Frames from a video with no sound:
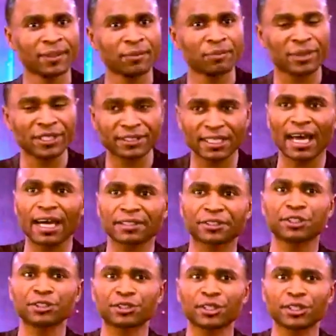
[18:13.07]
Peter asked
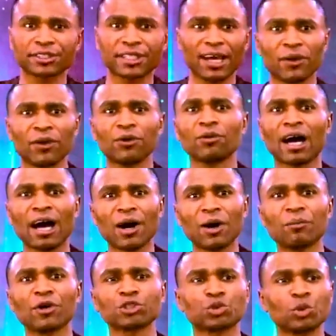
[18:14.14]
Jesus, how
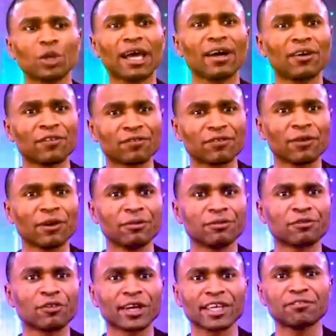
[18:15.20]
much will I
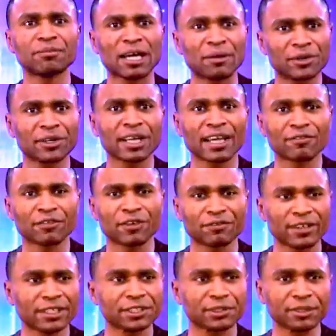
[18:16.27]
forgive my brother if he
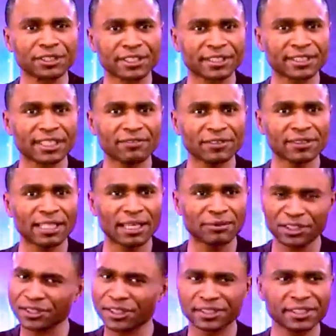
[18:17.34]
offends me? He says 7
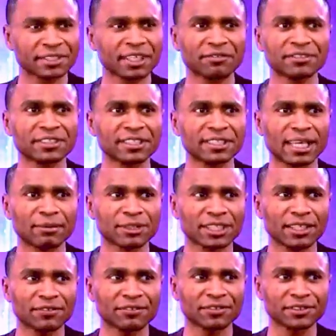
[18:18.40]
times. Jesus says 70 times
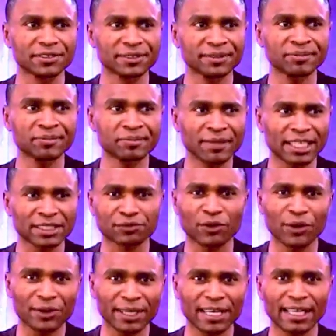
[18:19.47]
7. That's
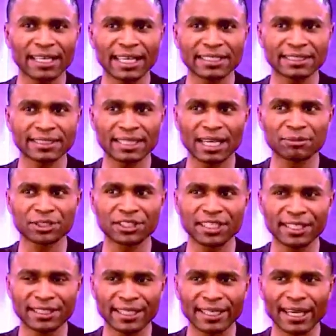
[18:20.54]
490 times in
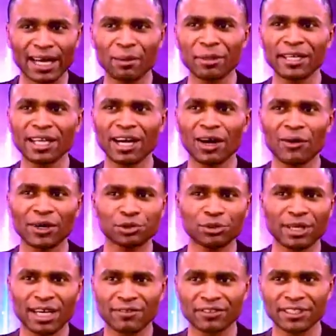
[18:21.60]
a day. How many hours do
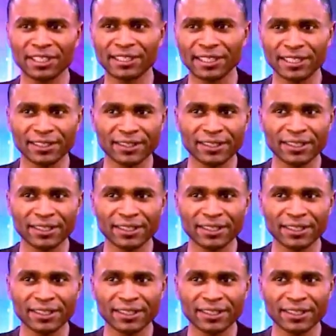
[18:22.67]
we have in a day?